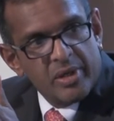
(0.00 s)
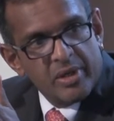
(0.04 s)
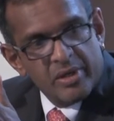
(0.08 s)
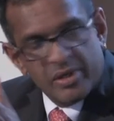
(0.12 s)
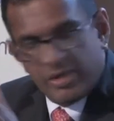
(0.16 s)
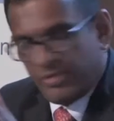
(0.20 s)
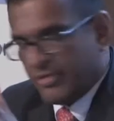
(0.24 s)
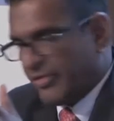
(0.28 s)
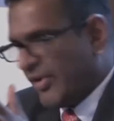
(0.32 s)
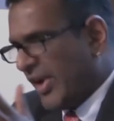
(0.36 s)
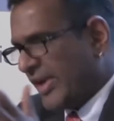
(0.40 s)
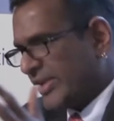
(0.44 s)

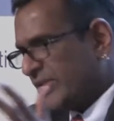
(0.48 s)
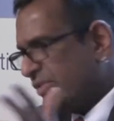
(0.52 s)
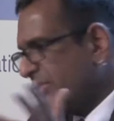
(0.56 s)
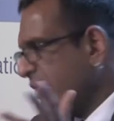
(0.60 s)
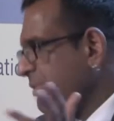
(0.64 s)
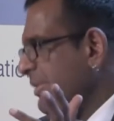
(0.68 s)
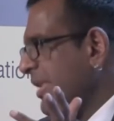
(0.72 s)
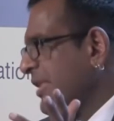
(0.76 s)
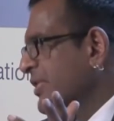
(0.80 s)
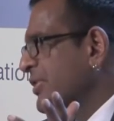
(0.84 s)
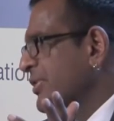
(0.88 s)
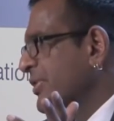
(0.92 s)
The fact of the
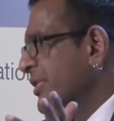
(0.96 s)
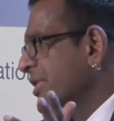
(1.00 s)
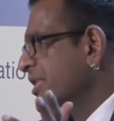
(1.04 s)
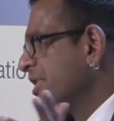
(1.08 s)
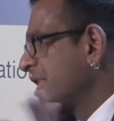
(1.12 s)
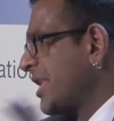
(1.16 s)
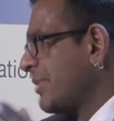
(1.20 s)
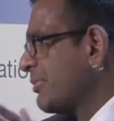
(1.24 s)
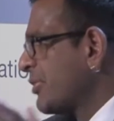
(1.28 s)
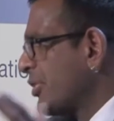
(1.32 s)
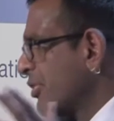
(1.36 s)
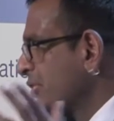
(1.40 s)
matter is,
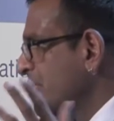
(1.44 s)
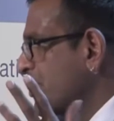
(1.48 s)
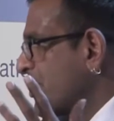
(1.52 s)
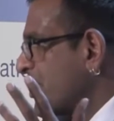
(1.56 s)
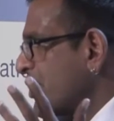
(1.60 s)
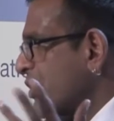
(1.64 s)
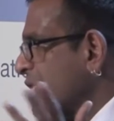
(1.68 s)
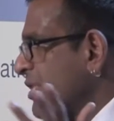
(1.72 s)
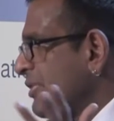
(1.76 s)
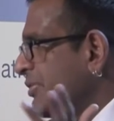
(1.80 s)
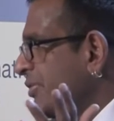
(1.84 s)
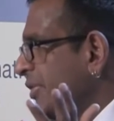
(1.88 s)
and I'm not
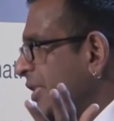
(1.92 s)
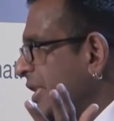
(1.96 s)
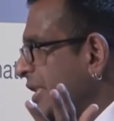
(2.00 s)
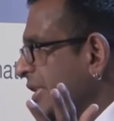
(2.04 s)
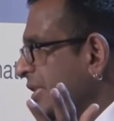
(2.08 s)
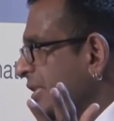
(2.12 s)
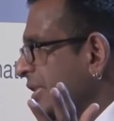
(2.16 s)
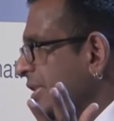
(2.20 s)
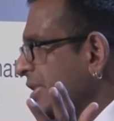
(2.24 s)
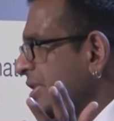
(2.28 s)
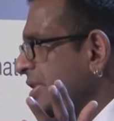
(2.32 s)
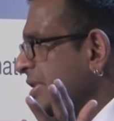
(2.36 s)

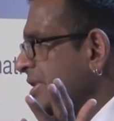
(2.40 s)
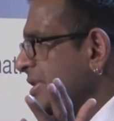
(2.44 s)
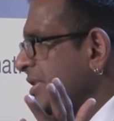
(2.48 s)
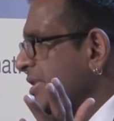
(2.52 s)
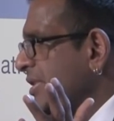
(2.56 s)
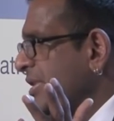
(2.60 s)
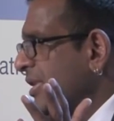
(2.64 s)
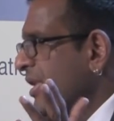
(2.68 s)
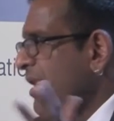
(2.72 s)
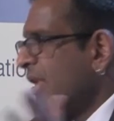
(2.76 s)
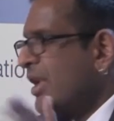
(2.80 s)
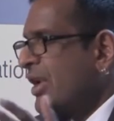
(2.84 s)
justifying this,
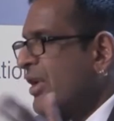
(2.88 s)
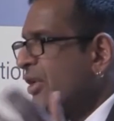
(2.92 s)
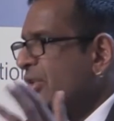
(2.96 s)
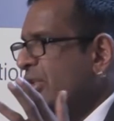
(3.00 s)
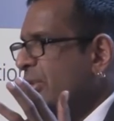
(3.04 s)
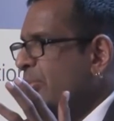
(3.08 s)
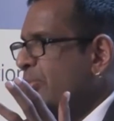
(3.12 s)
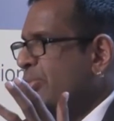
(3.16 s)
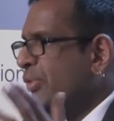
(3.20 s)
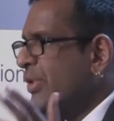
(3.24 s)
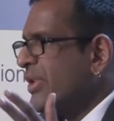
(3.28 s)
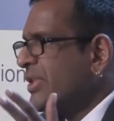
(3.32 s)

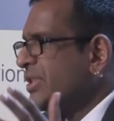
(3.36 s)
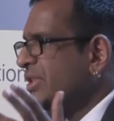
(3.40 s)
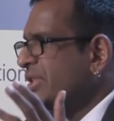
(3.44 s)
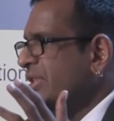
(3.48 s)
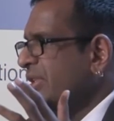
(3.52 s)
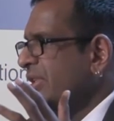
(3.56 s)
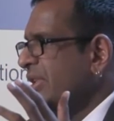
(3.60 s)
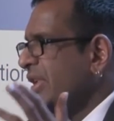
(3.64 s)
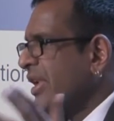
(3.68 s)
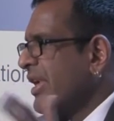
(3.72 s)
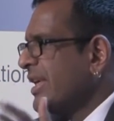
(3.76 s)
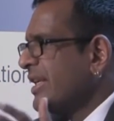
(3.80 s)
the Brits
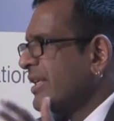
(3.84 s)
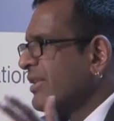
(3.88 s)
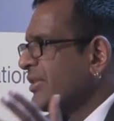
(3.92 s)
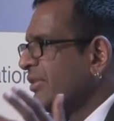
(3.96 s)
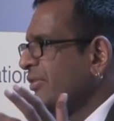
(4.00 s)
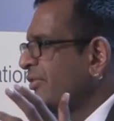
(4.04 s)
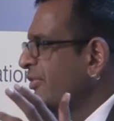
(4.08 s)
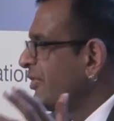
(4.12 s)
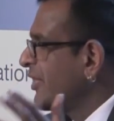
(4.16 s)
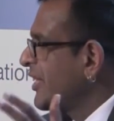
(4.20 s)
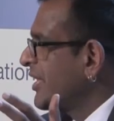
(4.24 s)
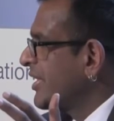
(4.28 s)
like the
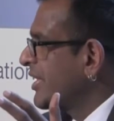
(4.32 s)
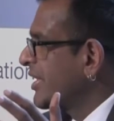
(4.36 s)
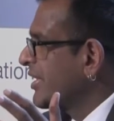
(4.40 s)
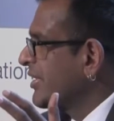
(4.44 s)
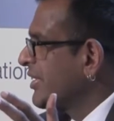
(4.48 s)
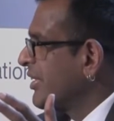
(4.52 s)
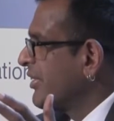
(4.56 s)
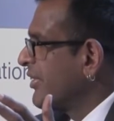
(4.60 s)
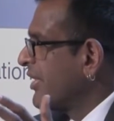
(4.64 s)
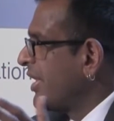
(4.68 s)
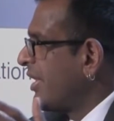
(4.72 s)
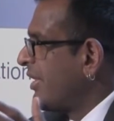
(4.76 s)
feeling
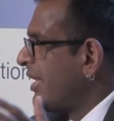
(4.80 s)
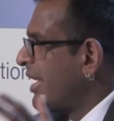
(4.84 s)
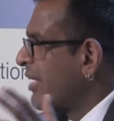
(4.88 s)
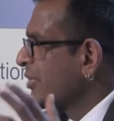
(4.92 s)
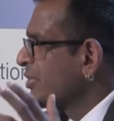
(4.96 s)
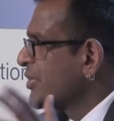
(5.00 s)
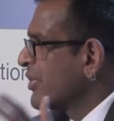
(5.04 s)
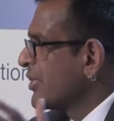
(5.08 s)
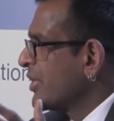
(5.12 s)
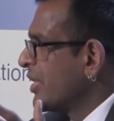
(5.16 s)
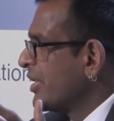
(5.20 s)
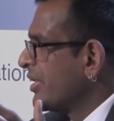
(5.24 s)
that they're
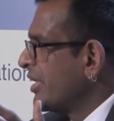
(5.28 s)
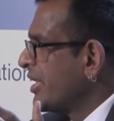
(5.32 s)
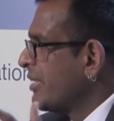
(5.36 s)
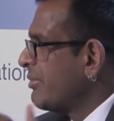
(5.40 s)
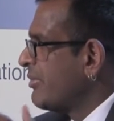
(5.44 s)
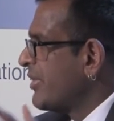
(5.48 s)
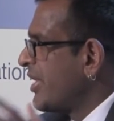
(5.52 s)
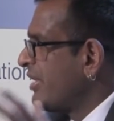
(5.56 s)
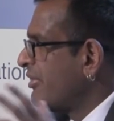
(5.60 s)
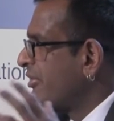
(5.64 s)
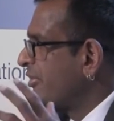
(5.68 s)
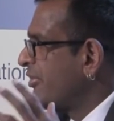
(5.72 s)
out on a
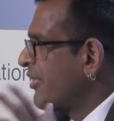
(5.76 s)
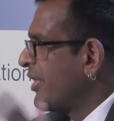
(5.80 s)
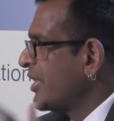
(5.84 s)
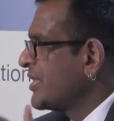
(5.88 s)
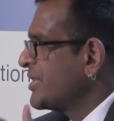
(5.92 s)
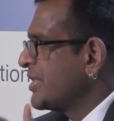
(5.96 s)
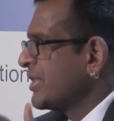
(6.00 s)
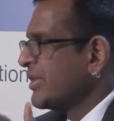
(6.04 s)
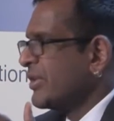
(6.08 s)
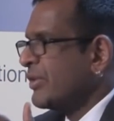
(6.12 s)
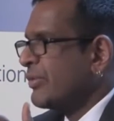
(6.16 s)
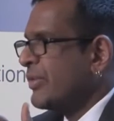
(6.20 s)
limb, they're
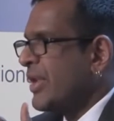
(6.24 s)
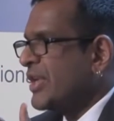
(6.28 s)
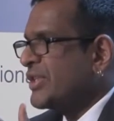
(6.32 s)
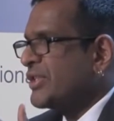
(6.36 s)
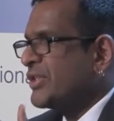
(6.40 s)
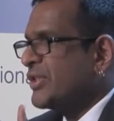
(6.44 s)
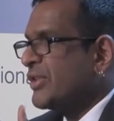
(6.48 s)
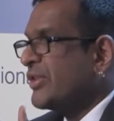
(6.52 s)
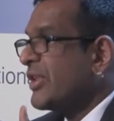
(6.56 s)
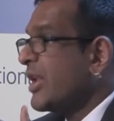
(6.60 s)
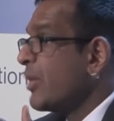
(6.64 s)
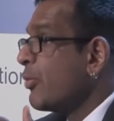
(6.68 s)
fighting the
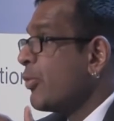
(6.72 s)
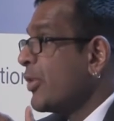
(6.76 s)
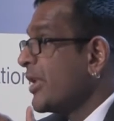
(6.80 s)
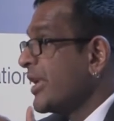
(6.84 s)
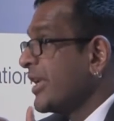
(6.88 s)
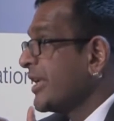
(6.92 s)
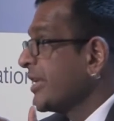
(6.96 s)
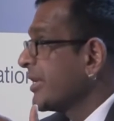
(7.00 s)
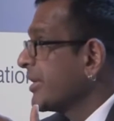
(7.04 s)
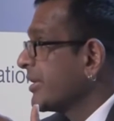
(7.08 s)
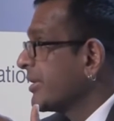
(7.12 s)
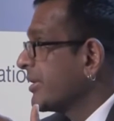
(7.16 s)
rest and they're
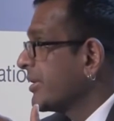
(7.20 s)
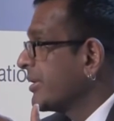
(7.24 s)
winning.